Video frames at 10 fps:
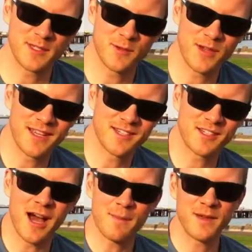between
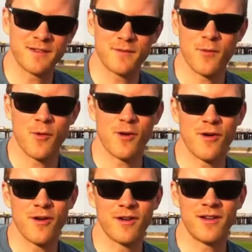stopping
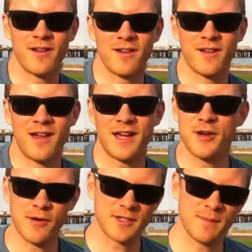for a
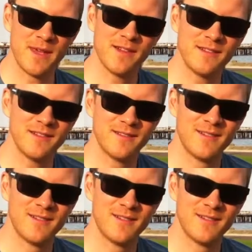cooked meal,